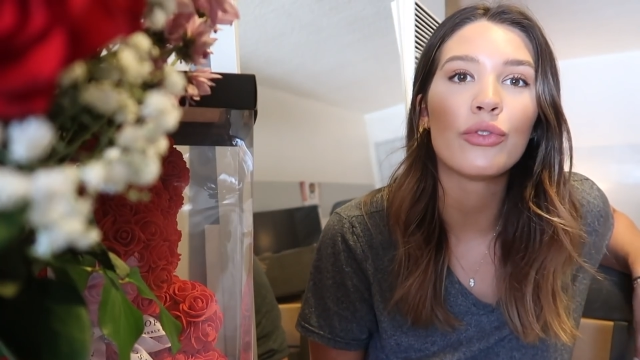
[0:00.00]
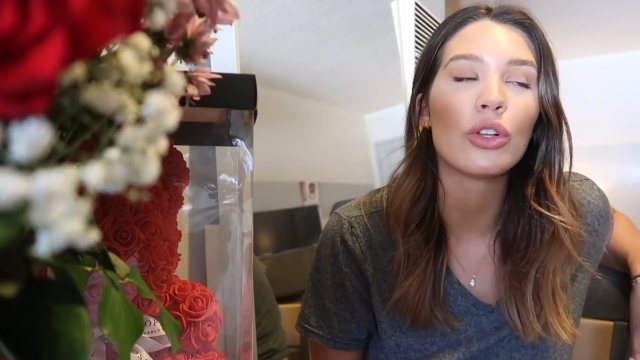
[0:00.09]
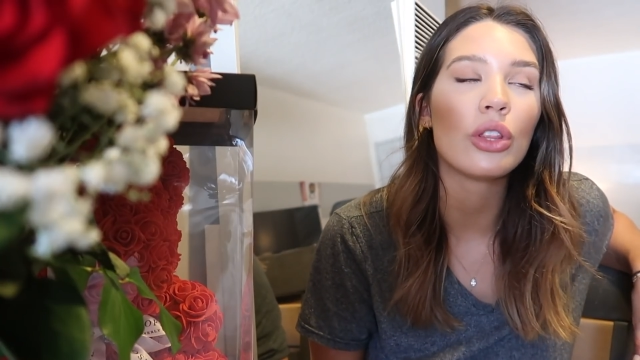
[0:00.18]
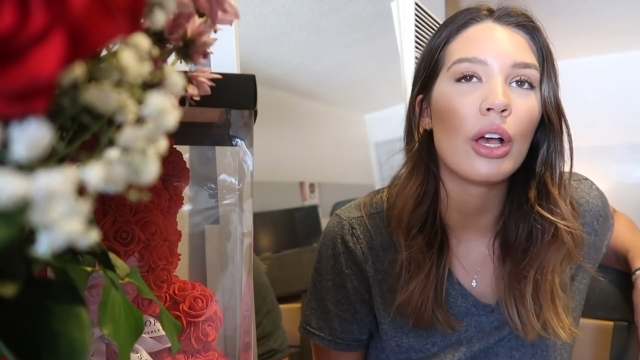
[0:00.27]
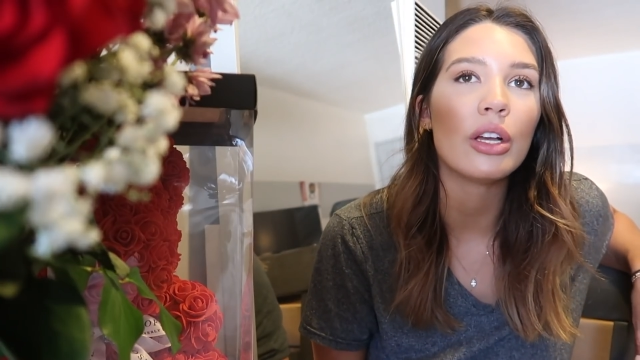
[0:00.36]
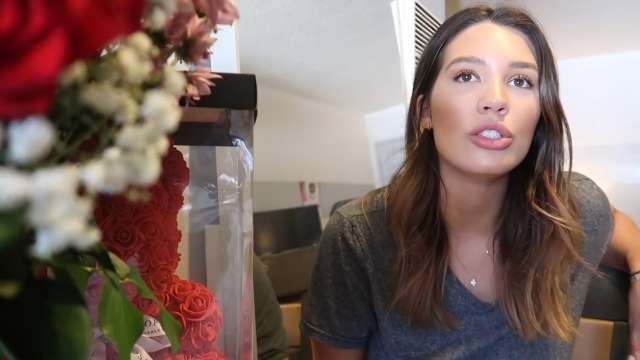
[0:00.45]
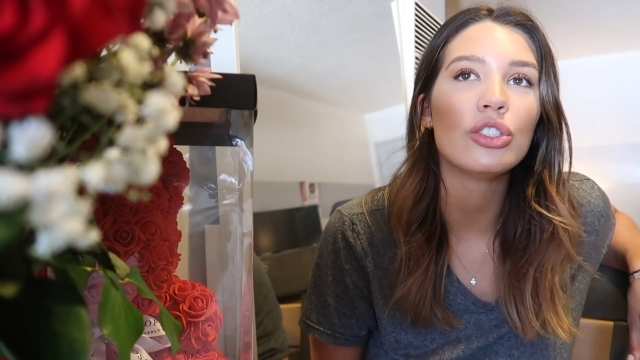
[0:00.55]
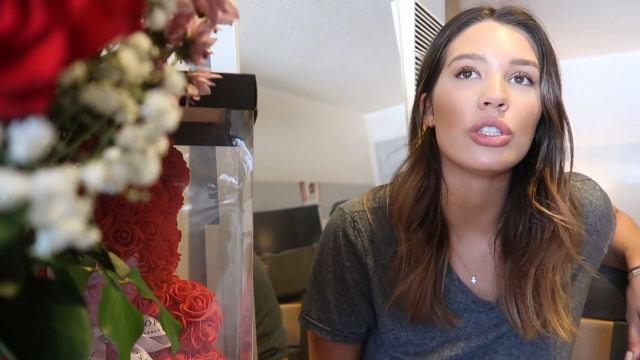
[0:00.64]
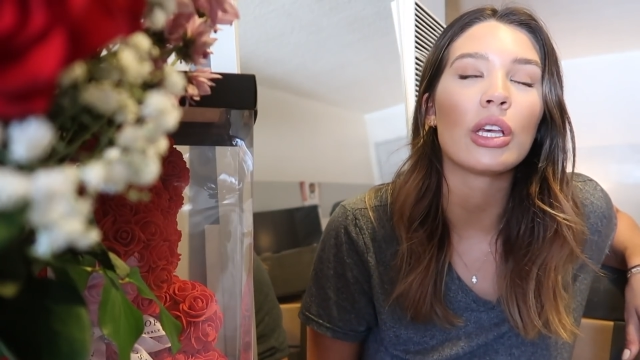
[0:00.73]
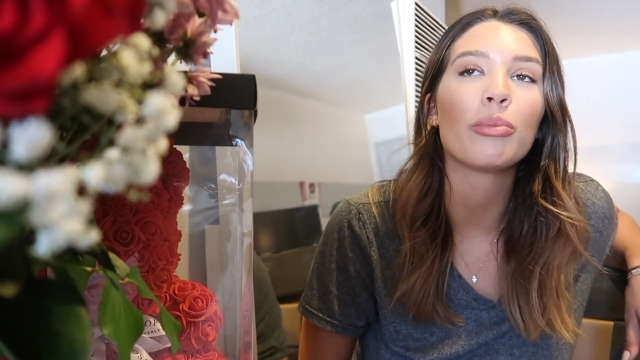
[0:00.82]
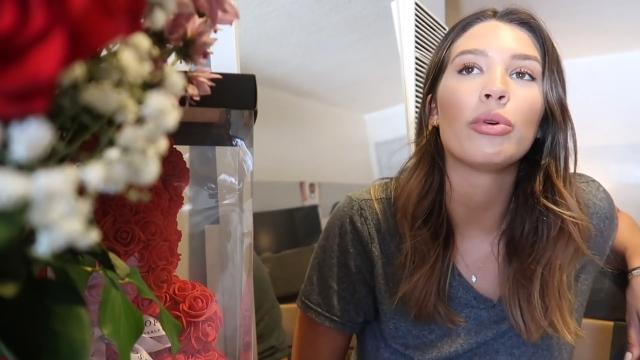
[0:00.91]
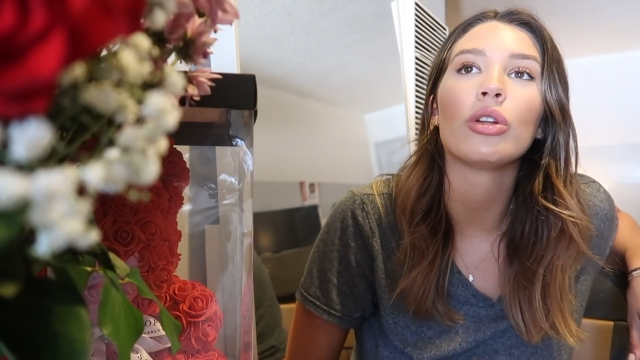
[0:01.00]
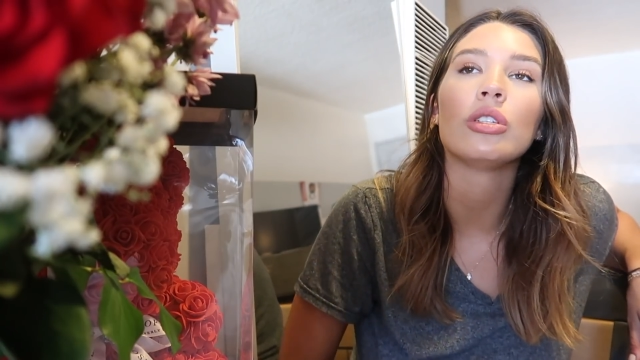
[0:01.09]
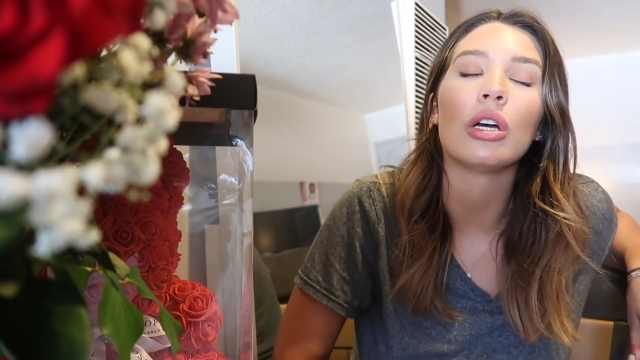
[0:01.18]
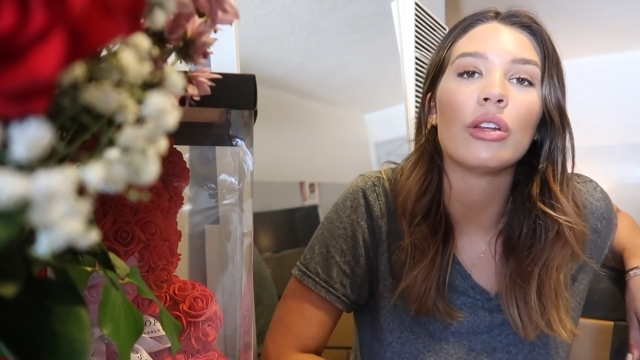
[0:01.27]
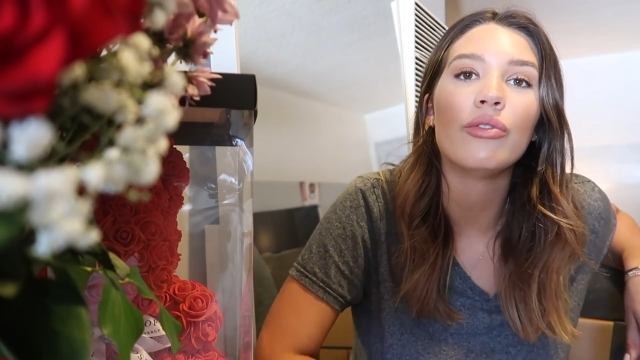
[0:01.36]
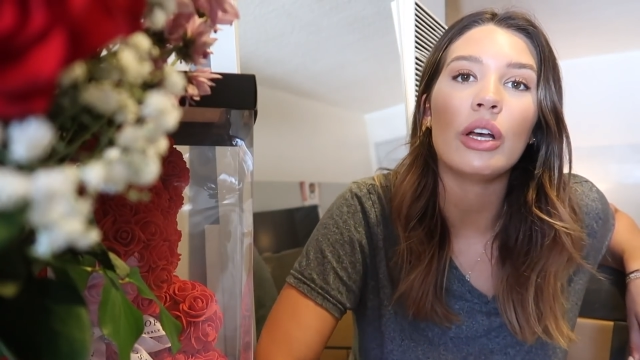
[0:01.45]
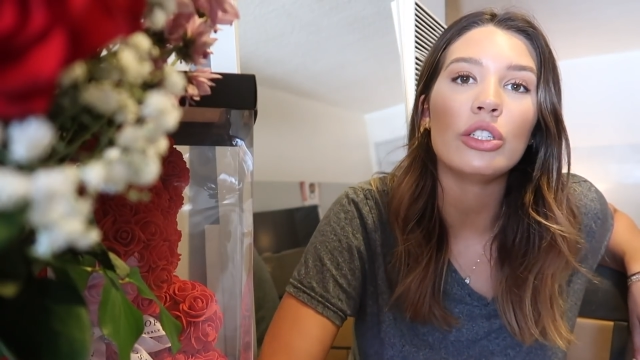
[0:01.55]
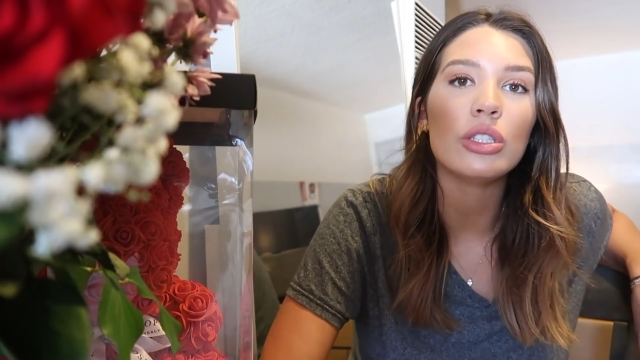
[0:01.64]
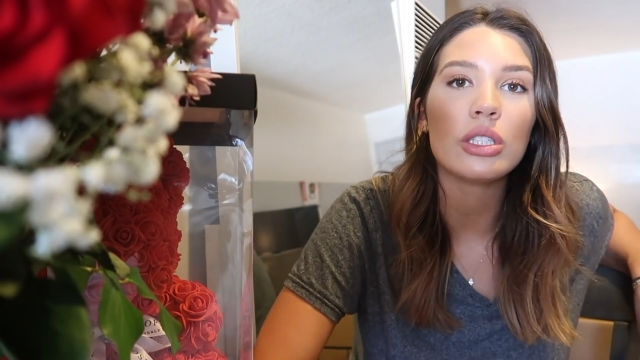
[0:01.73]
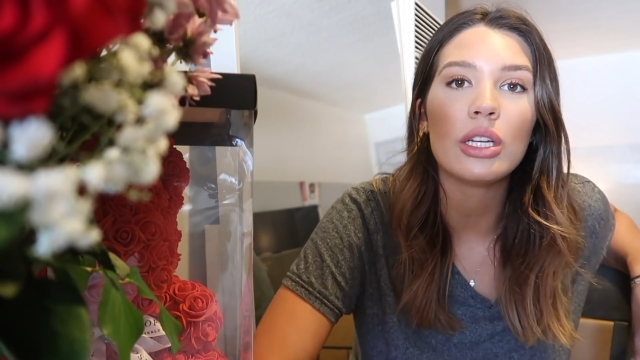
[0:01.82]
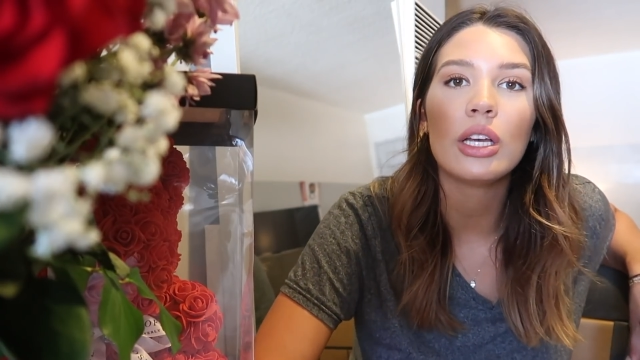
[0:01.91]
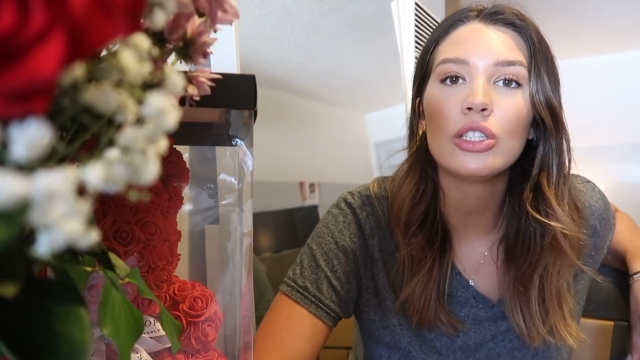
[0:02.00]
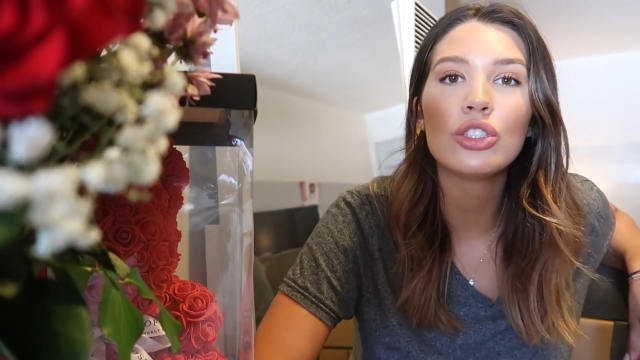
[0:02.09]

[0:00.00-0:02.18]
for lunch and like put a ton of veggies in it.